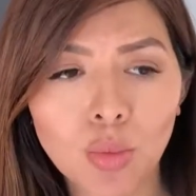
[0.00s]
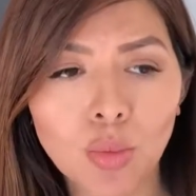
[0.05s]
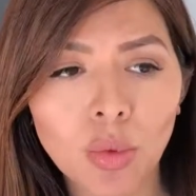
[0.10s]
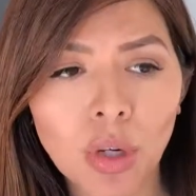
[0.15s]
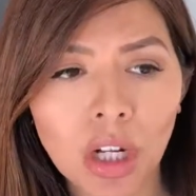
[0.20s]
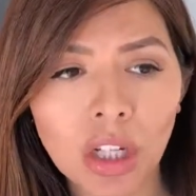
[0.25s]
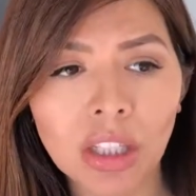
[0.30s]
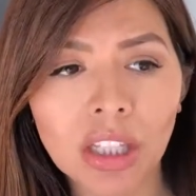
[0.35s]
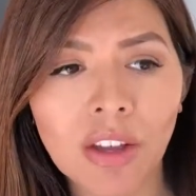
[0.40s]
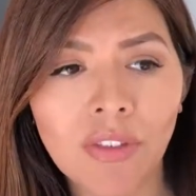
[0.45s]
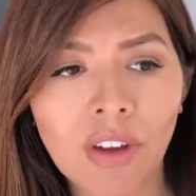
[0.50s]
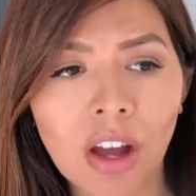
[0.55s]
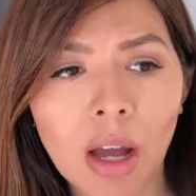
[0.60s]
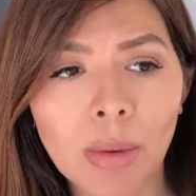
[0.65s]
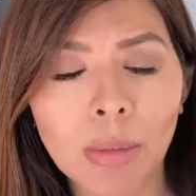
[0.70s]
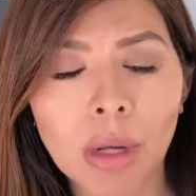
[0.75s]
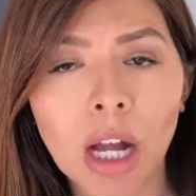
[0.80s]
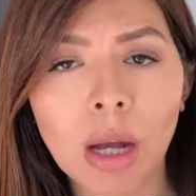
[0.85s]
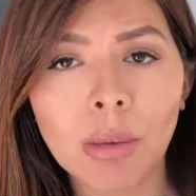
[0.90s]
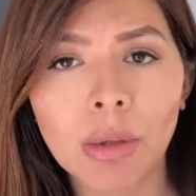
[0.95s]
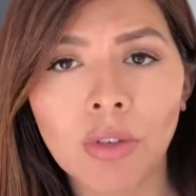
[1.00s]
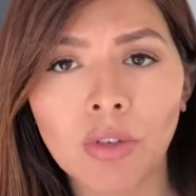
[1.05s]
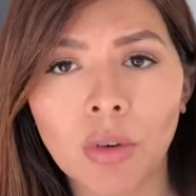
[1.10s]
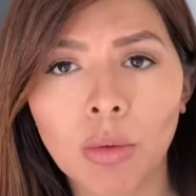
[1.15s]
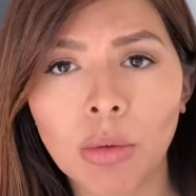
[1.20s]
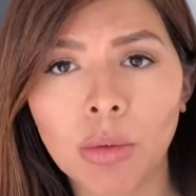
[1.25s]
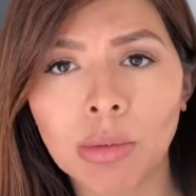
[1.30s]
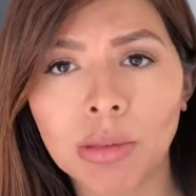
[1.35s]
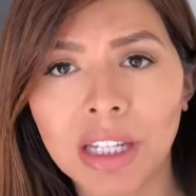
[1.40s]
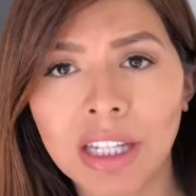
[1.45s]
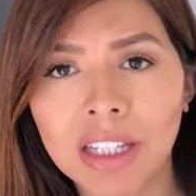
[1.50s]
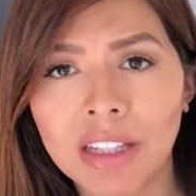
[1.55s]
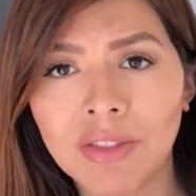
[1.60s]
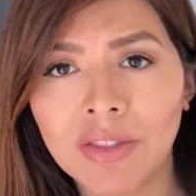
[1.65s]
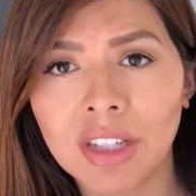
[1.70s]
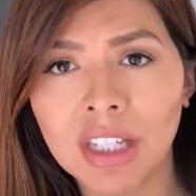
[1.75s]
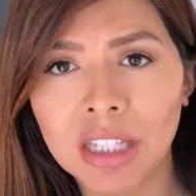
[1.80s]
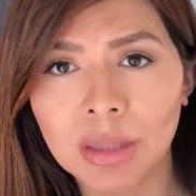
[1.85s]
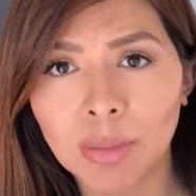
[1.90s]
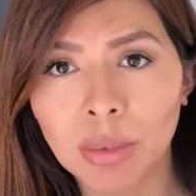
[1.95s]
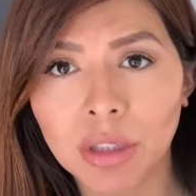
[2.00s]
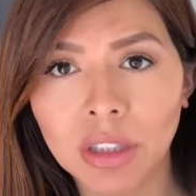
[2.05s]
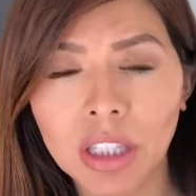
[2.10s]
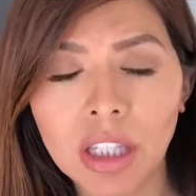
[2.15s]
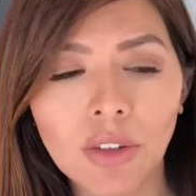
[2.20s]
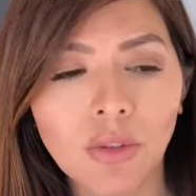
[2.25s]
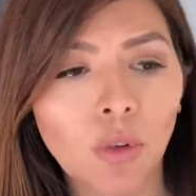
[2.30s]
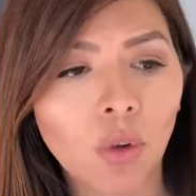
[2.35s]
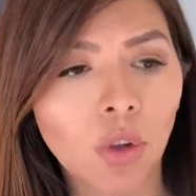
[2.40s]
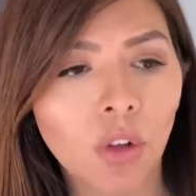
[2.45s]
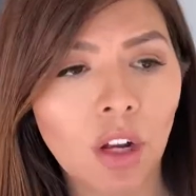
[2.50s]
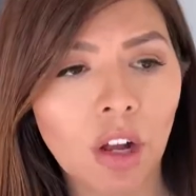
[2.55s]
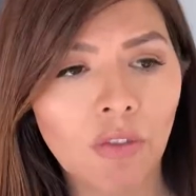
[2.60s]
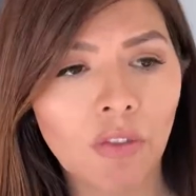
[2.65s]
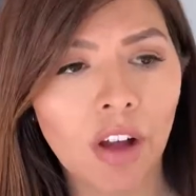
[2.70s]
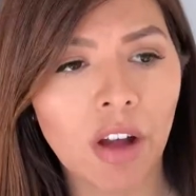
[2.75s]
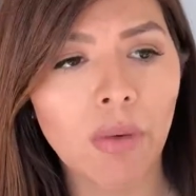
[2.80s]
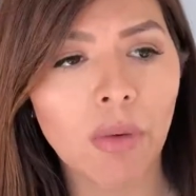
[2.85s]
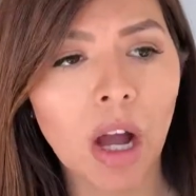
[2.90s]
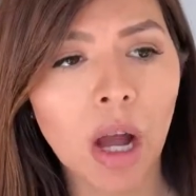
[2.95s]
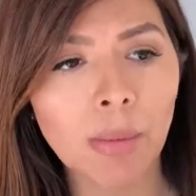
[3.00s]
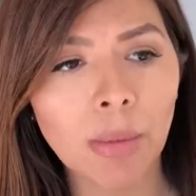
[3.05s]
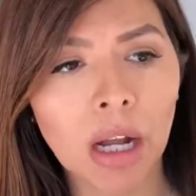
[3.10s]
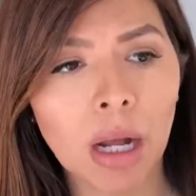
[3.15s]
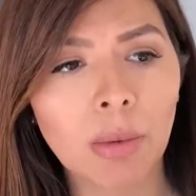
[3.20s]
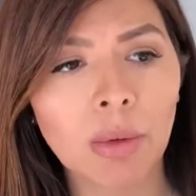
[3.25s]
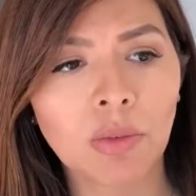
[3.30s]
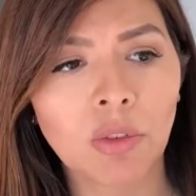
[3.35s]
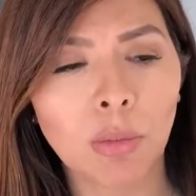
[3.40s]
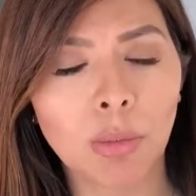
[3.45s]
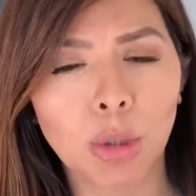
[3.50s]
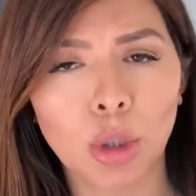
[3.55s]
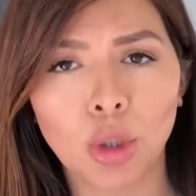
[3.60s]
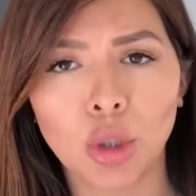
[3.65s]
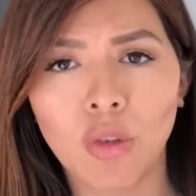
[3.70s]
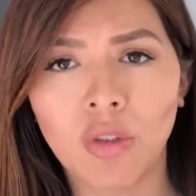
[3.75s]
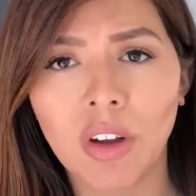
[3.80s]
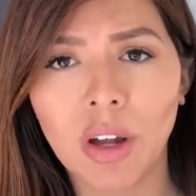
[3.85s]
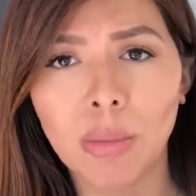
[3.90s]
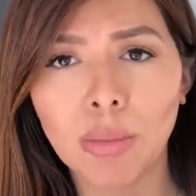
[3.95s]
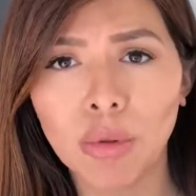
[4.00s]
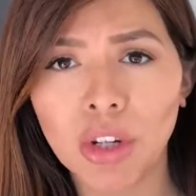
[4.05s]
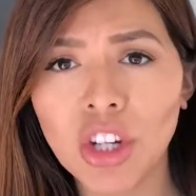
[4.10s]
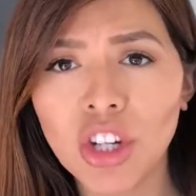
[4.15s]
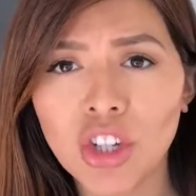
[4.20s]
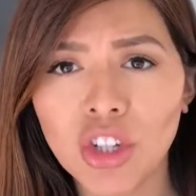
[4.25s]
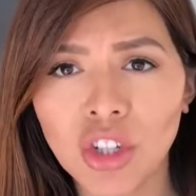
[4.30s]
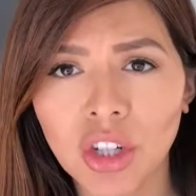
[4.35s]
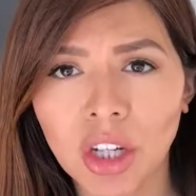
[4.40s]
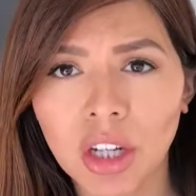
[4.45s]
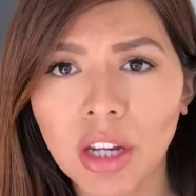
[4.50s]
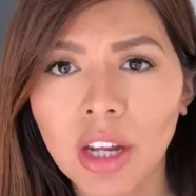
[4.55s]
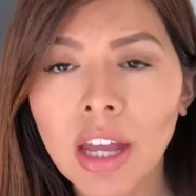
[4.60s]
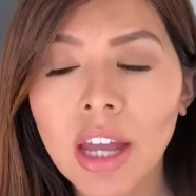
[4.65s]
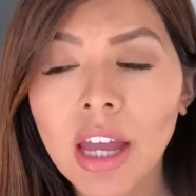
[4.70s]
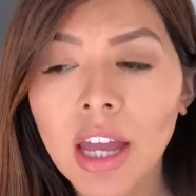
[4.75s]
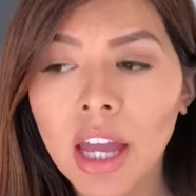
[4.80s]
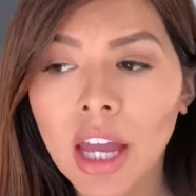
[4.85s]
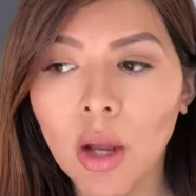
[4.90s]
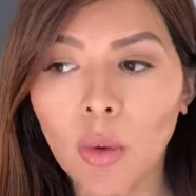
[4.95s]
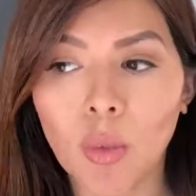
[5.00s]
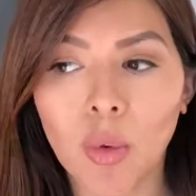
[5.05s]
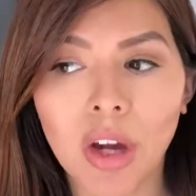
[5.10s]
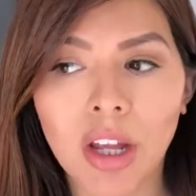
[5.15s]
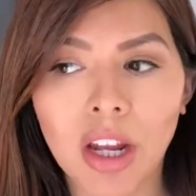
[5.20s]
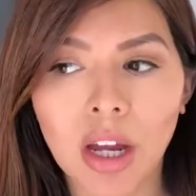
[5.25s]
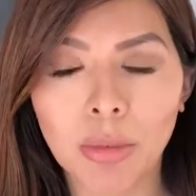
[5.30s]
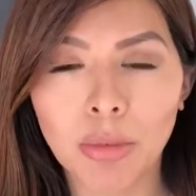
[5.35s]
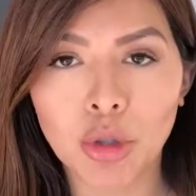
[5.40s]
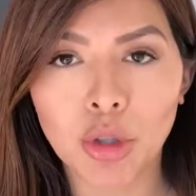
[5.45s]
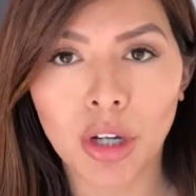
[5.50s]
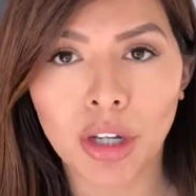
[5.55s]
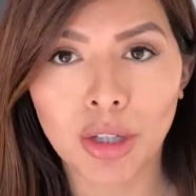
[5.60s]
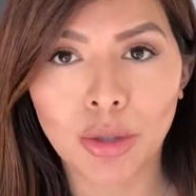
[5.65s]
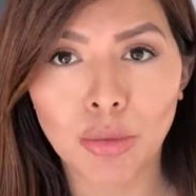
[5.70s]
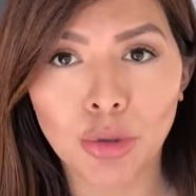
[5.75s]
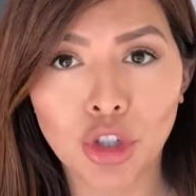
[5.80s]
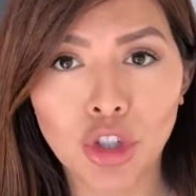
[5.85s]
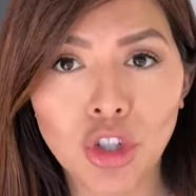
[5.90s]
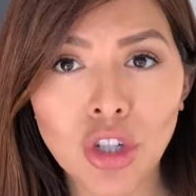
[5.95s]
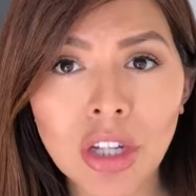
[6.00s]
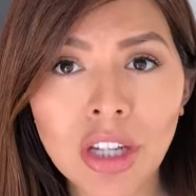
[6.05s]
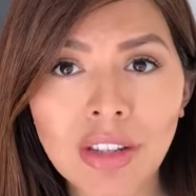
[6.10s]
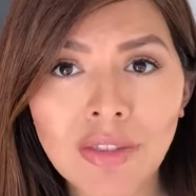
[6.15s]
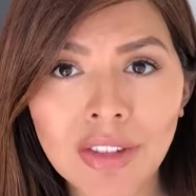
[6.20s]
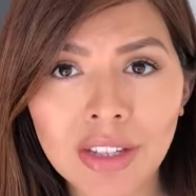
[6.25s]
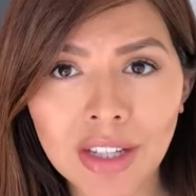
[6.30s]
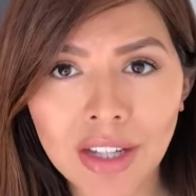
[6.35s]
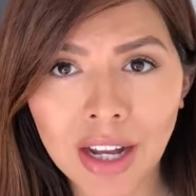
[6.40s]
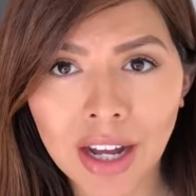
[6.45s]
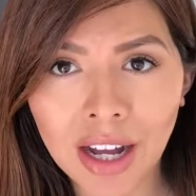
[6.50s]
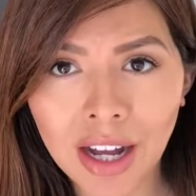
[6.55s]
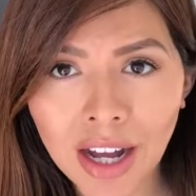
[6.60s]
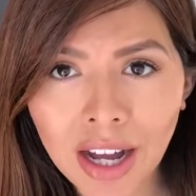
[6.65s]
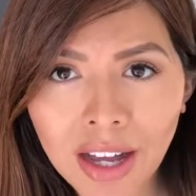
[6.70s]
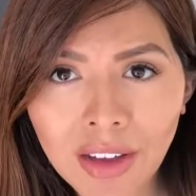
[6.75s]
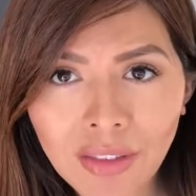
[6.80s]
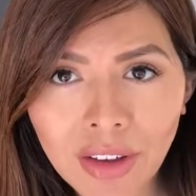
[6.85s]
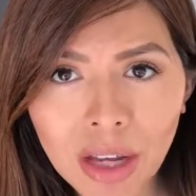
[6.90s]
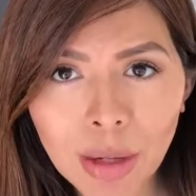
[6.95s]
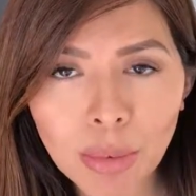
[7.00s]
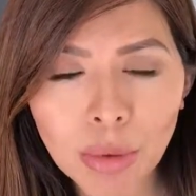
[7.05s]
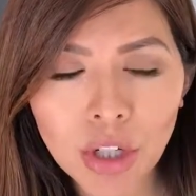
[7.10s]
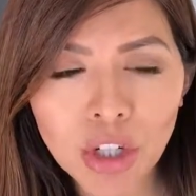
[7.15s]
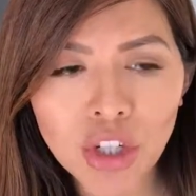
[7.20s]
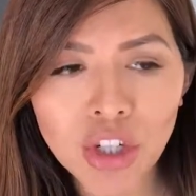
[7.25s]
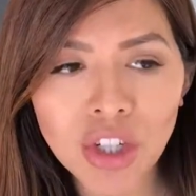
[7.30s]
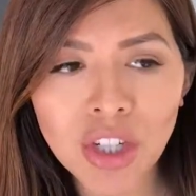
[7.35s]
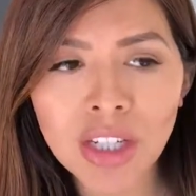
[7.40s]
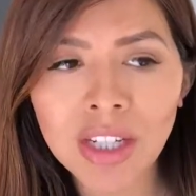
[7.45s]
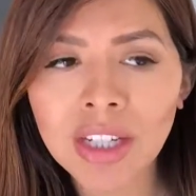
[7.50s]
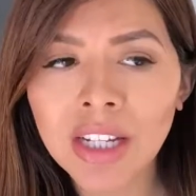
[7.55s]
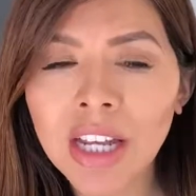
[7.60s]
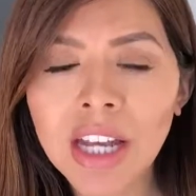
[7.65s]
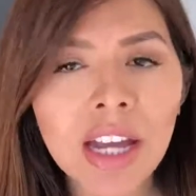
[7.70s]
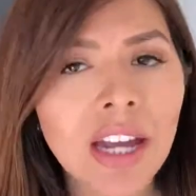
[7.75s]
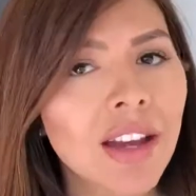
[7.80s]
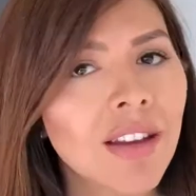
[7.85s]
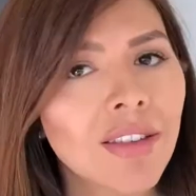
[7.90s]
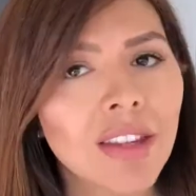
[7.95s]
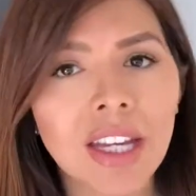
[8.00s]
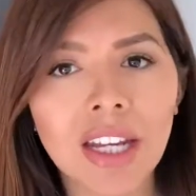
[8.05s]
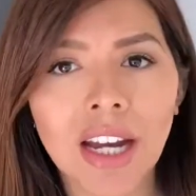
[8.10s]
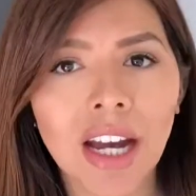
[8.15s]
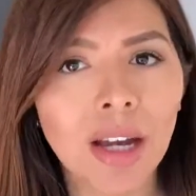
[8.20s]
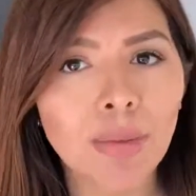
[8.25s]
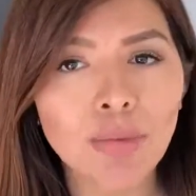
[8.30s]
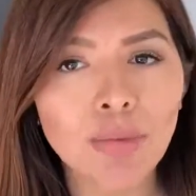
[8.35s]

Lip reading: Well, if I'm coming from a place of disbelief, or if I'm coming from a low vibration and what I'm trying to achieve is a high vibration, then